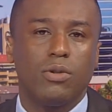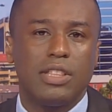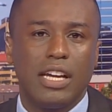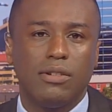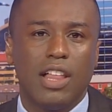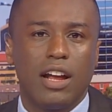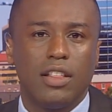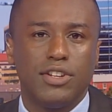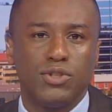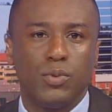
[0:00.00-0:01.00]
North
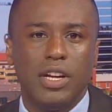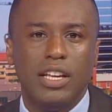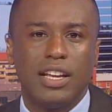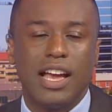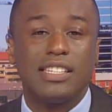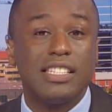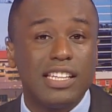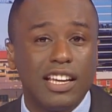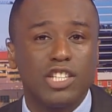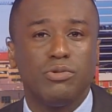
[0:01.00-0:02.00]
Carolina this week as
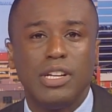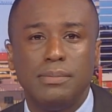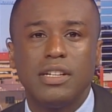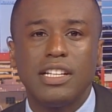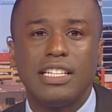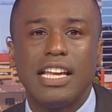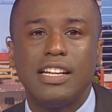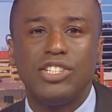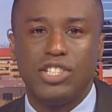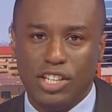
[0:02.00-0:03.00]
six rehabilitated